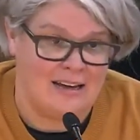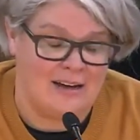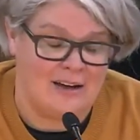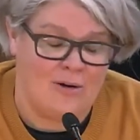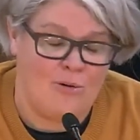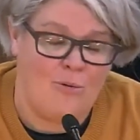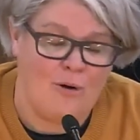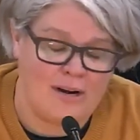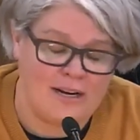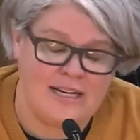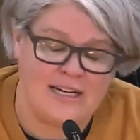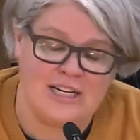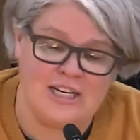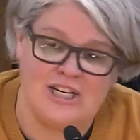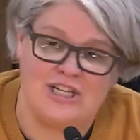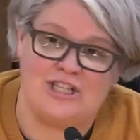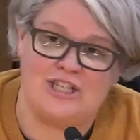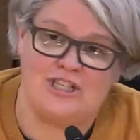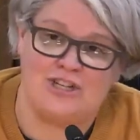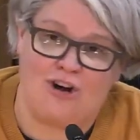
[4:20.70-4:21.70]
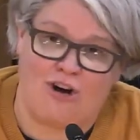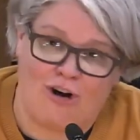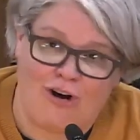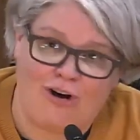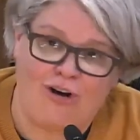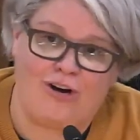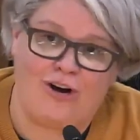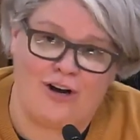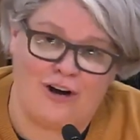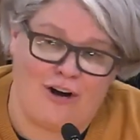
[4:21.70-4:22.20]
what conditions
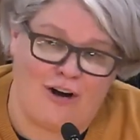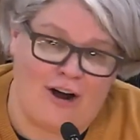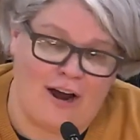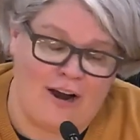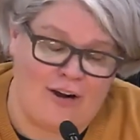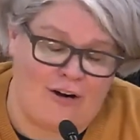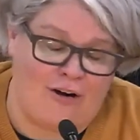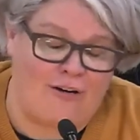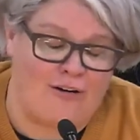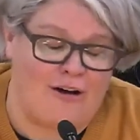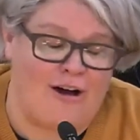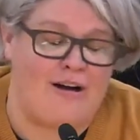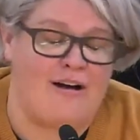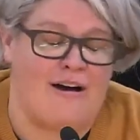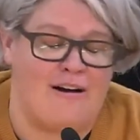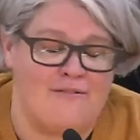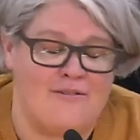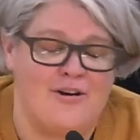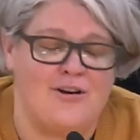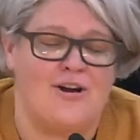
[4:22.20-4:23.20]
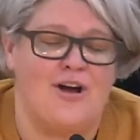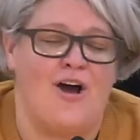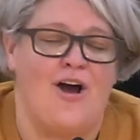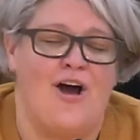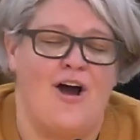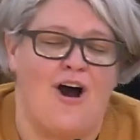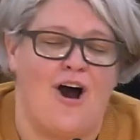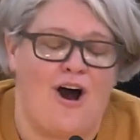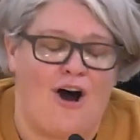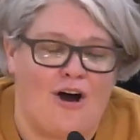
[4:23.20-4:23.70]
are and are not covered
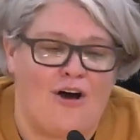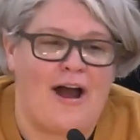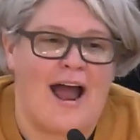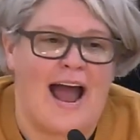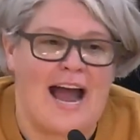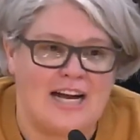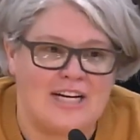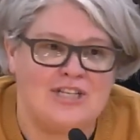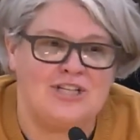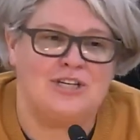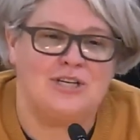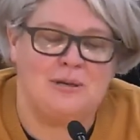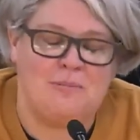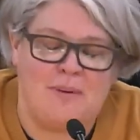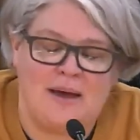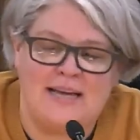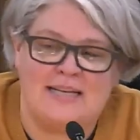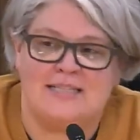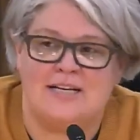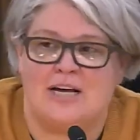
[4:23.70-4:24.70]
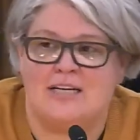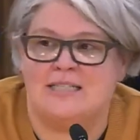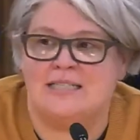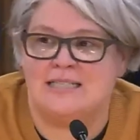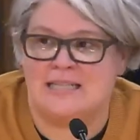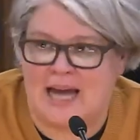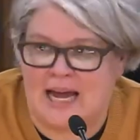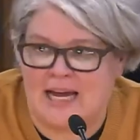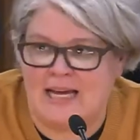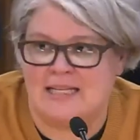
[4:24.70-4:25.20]
are actually based on
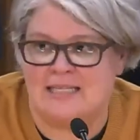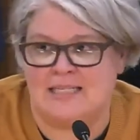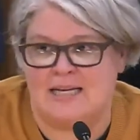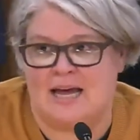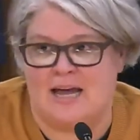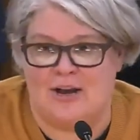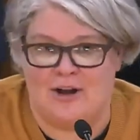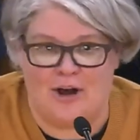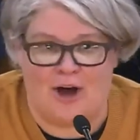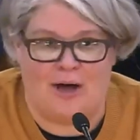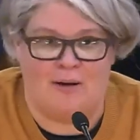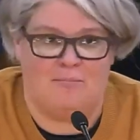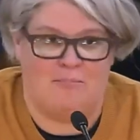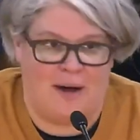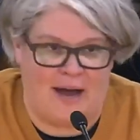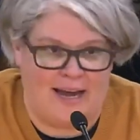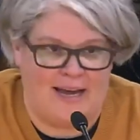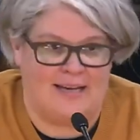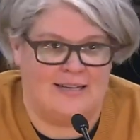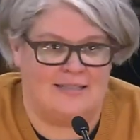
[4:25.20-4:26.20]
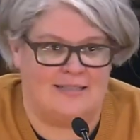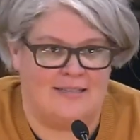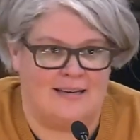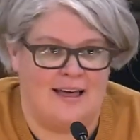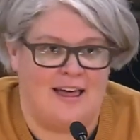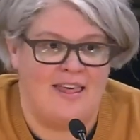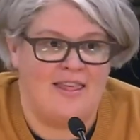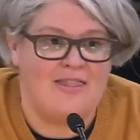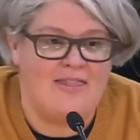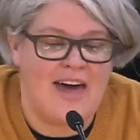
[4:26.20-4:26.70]
science and not bias.
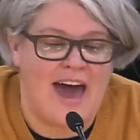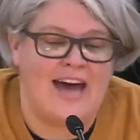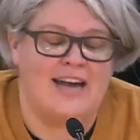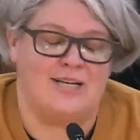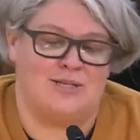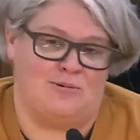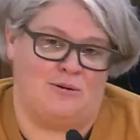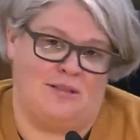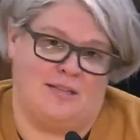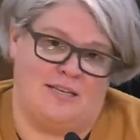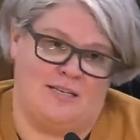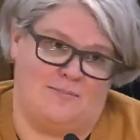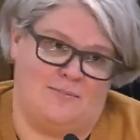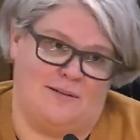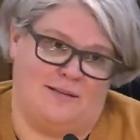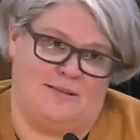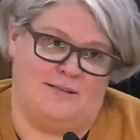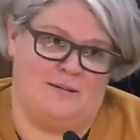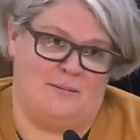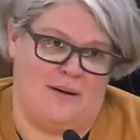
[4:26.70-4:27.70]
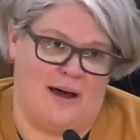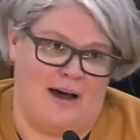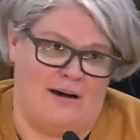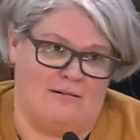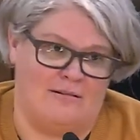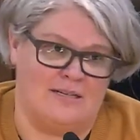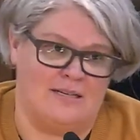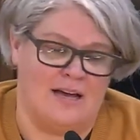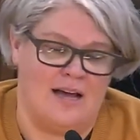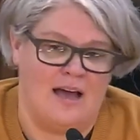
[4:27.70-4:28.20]
That is what this bill is
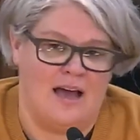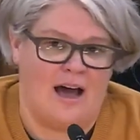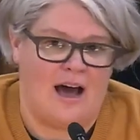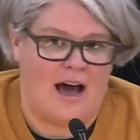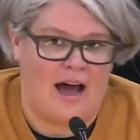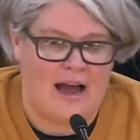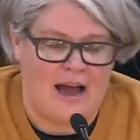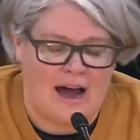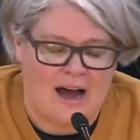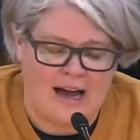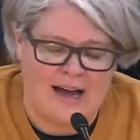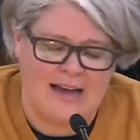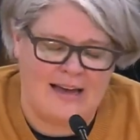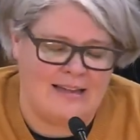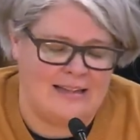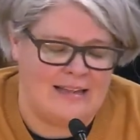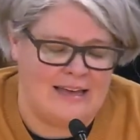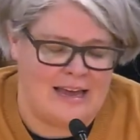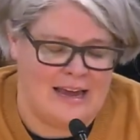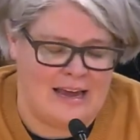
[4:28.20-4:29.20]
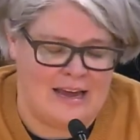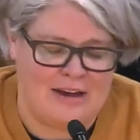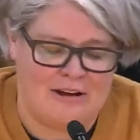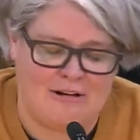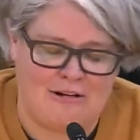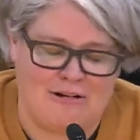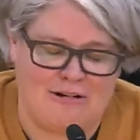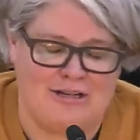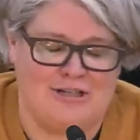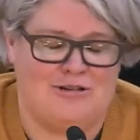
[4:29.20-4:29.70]
about. I highly
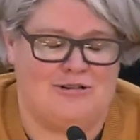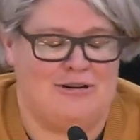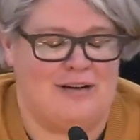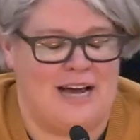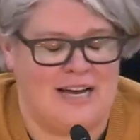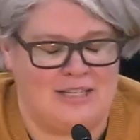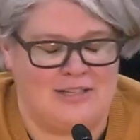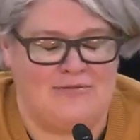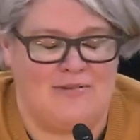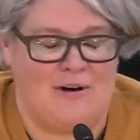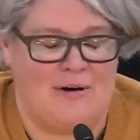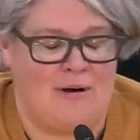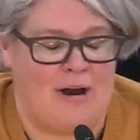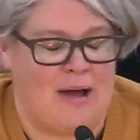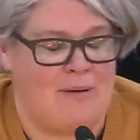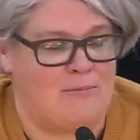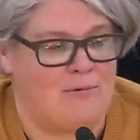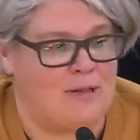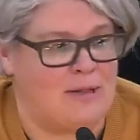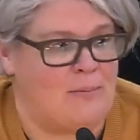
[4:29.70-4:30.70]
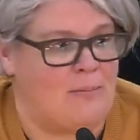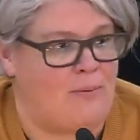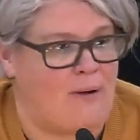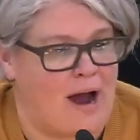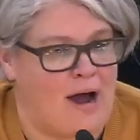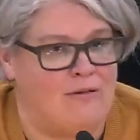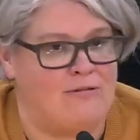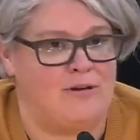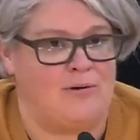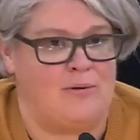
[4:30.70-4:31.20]
encourage your yes vote. I'm really
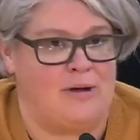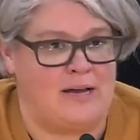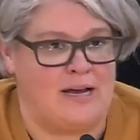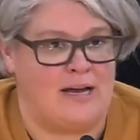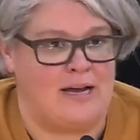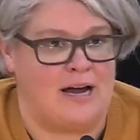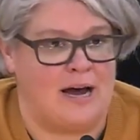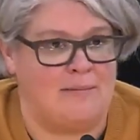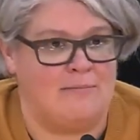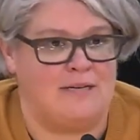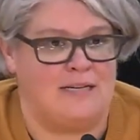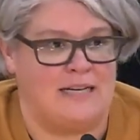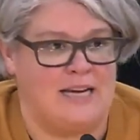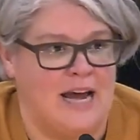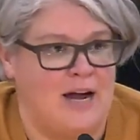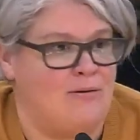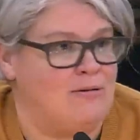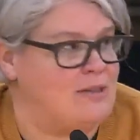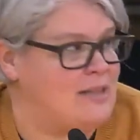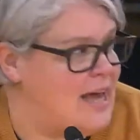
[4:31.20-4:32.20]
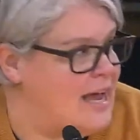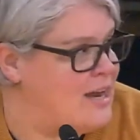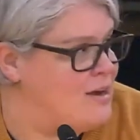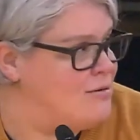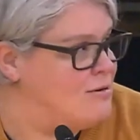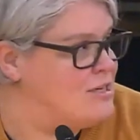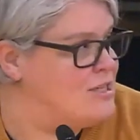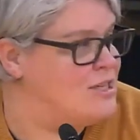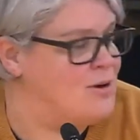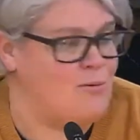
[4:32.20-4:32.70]
proud that we can come today with
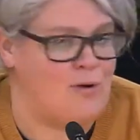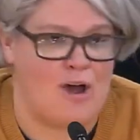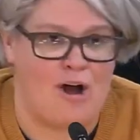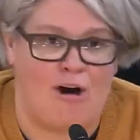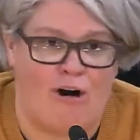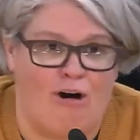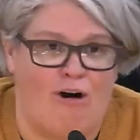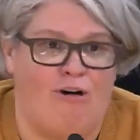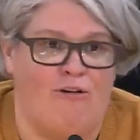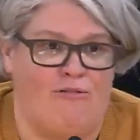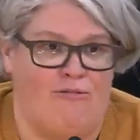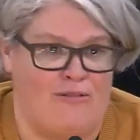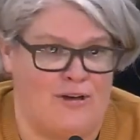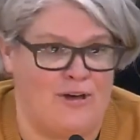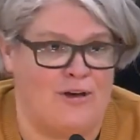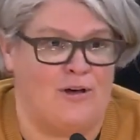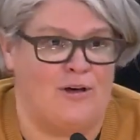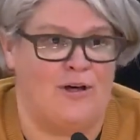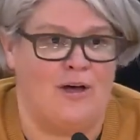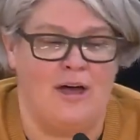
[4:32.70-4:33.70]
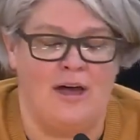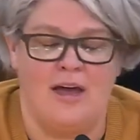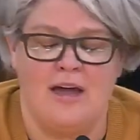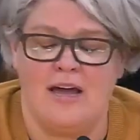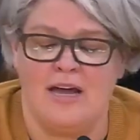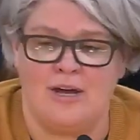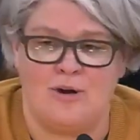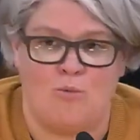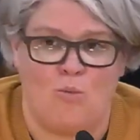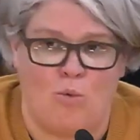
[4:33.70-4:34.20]
language that we all feel
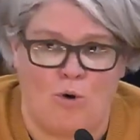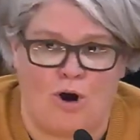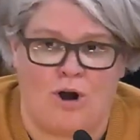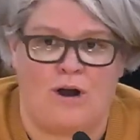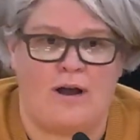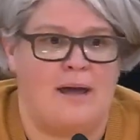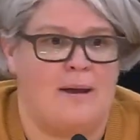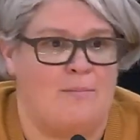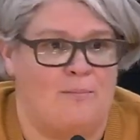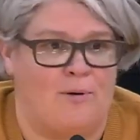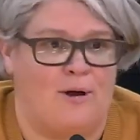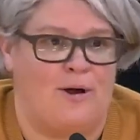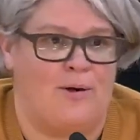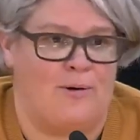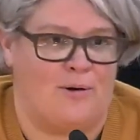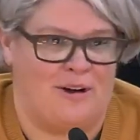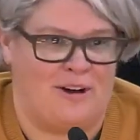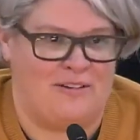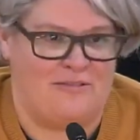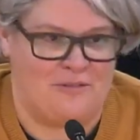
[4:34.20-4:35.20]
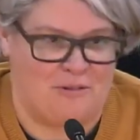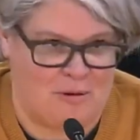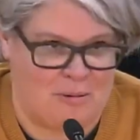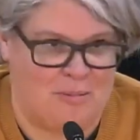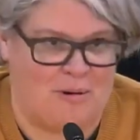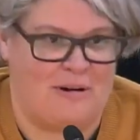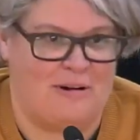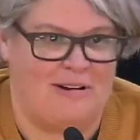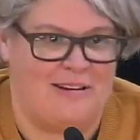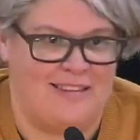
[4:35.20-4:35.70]
can work and bring Oregon
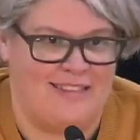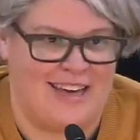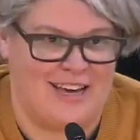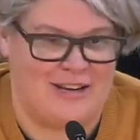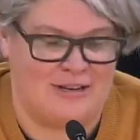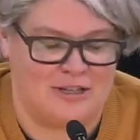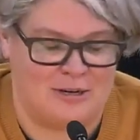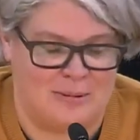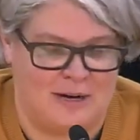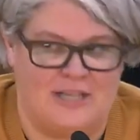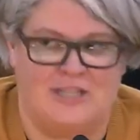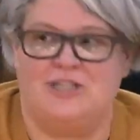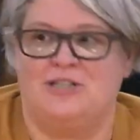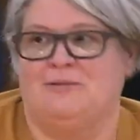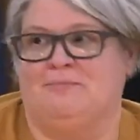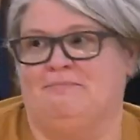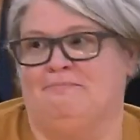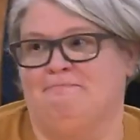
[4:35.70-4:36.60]
forward. Thank you so much.